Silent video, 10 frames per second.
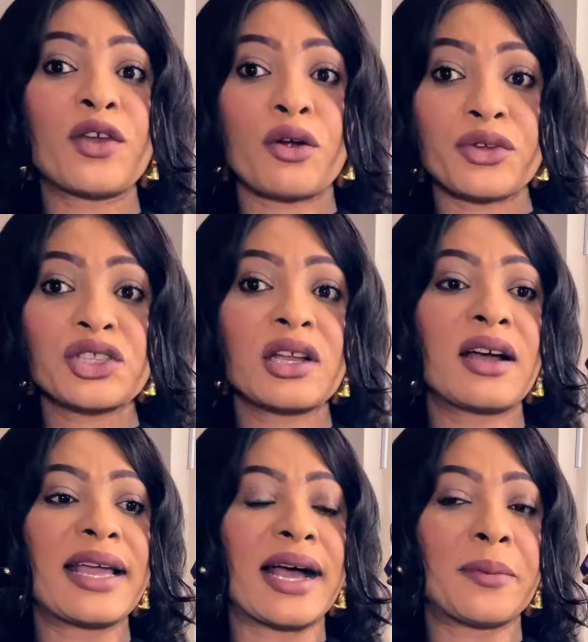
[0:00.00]

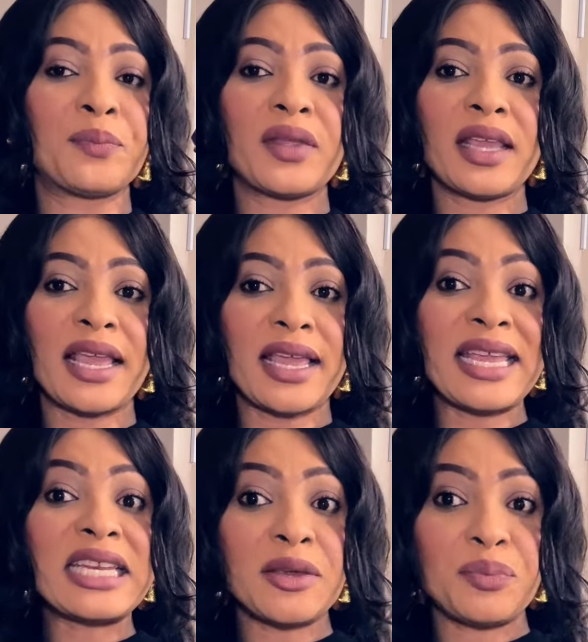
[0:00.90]
original
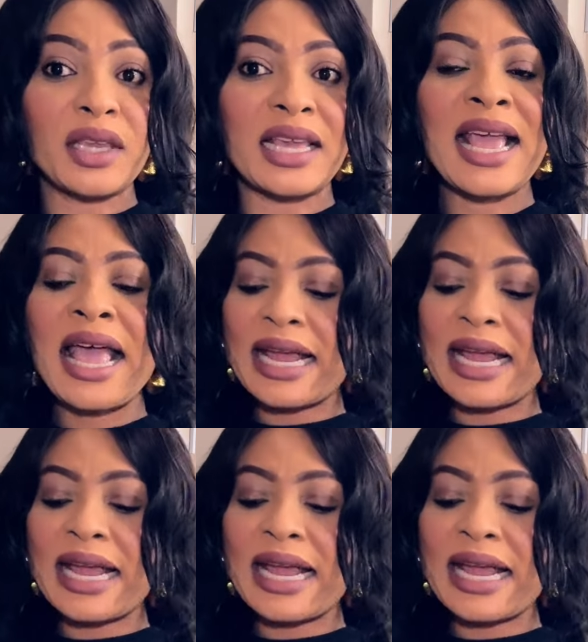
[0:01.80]
EDP.